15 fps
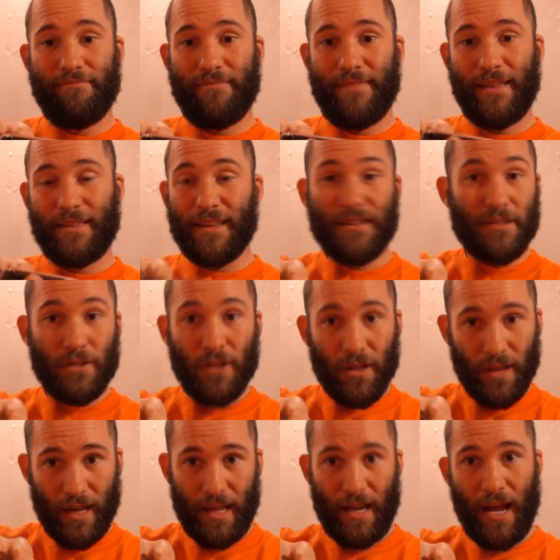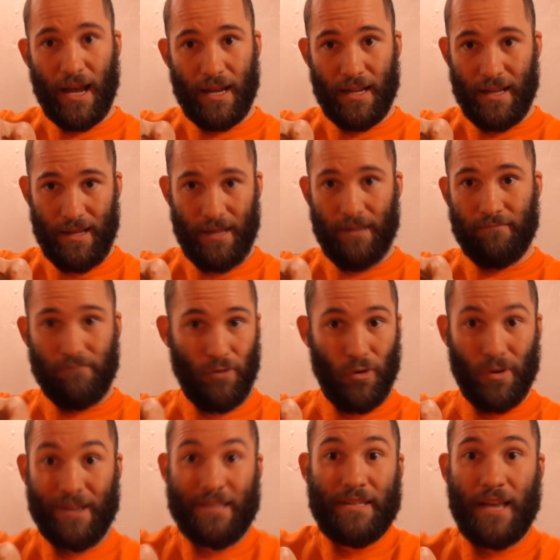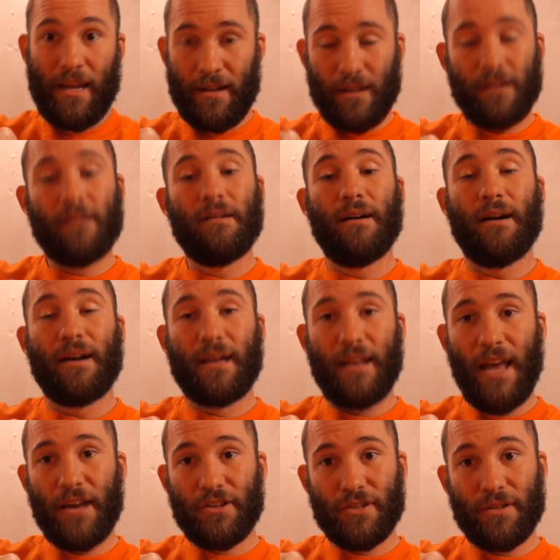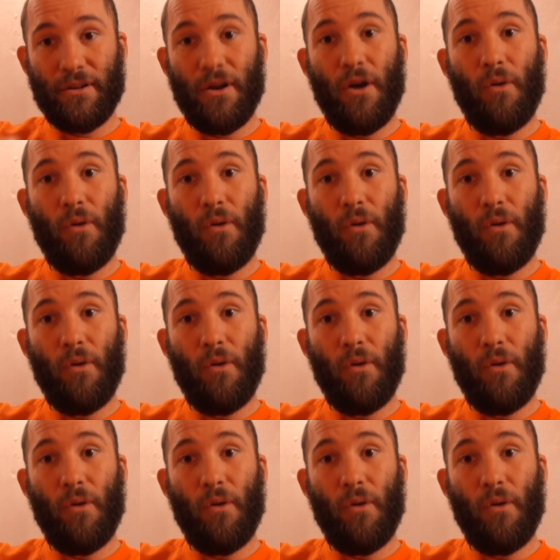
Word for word: that doesn't look like an I D E or a SATA uh, connection.